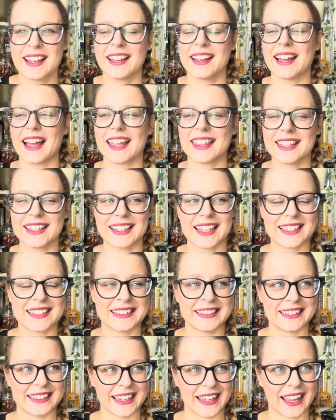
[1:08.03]
I think
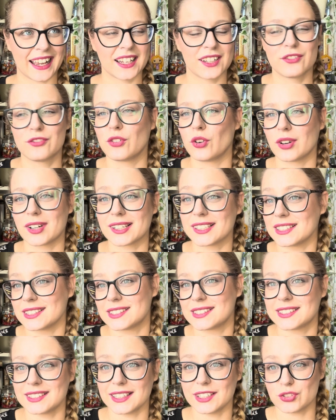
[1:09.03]
that's it for
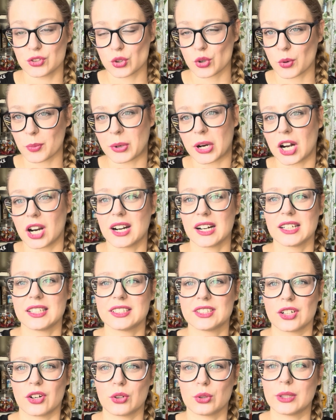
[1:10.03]
this intro part,
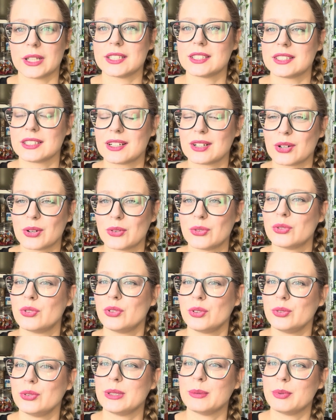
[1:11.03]
so let's go
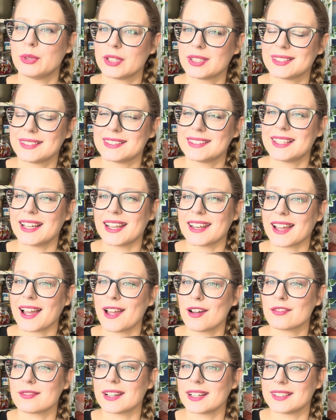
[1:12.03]
through the books that I
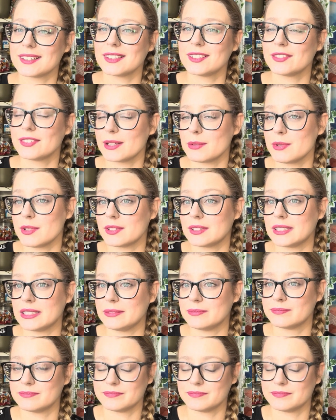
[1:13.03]
read in February.